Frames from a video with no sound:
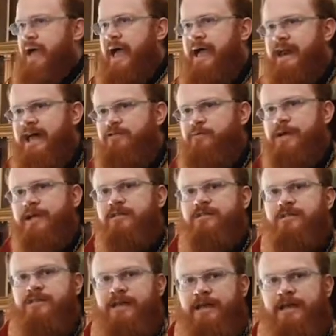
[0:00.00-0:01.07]
And as we can
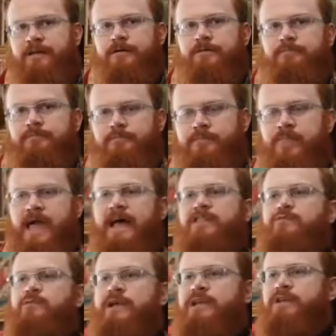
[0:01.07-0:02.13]
see,
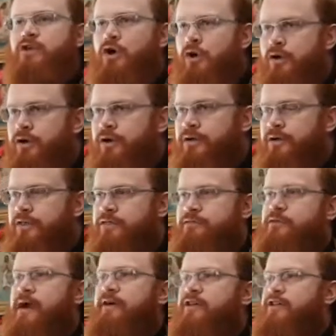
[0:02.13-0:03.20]
as we know
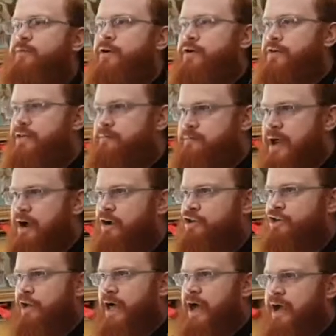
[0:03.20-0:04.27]
through our experience in
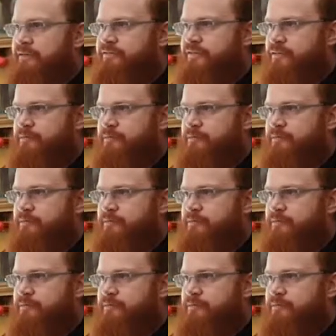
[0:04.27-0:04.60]
parish life,